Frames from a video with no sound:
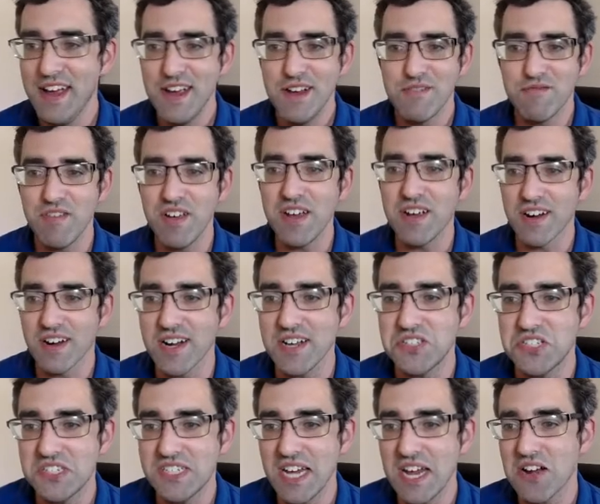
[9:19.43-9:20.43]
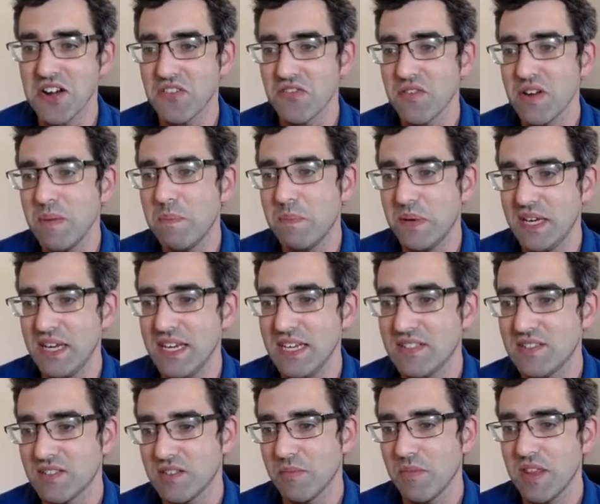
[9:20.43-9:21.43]
regurgitate or repeat
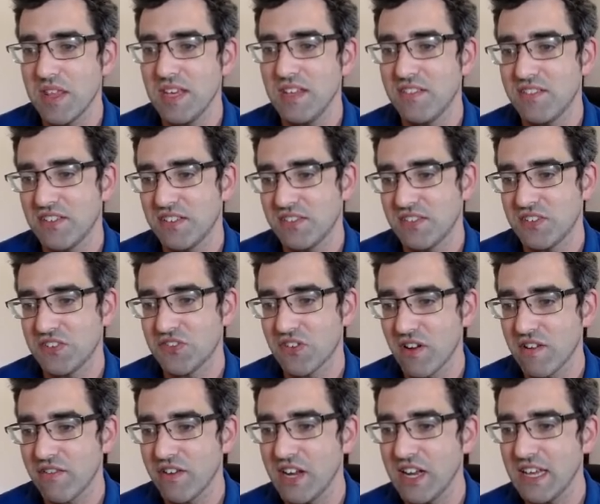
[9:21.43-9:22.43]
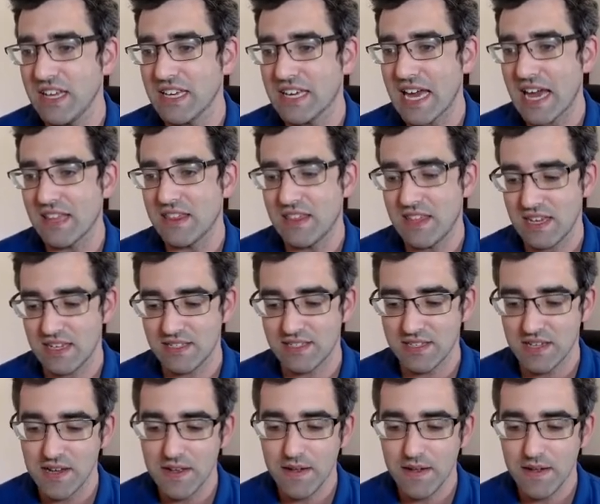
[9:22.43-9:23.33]
some of these just to try really get this,